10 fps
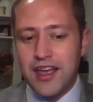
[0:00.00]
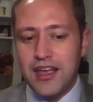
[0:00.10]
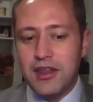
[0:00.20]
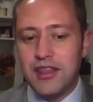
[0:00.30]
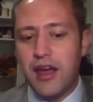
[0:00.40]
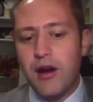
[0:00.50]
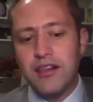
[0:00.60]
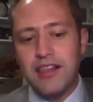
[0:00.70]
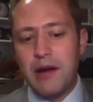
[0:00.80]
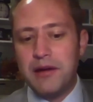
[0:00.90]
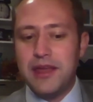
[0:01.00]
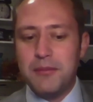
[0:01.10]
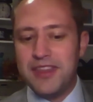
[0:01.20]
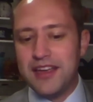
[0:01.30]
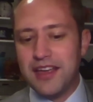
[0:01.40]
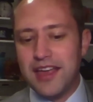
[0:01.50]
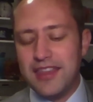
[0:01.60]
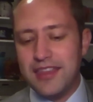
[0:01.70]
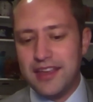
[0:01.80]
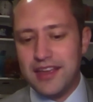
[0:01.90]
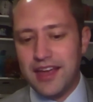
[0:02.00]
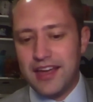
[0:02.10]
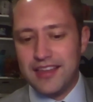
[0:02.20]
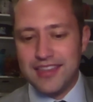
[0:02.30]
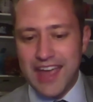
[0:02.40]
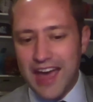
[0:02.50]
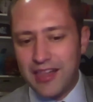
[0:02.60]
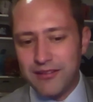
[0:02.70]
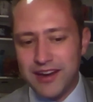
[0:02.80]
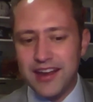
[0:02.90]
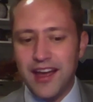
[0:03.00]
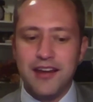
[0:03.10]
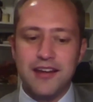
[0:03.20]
they aren't allowing them in the gallery.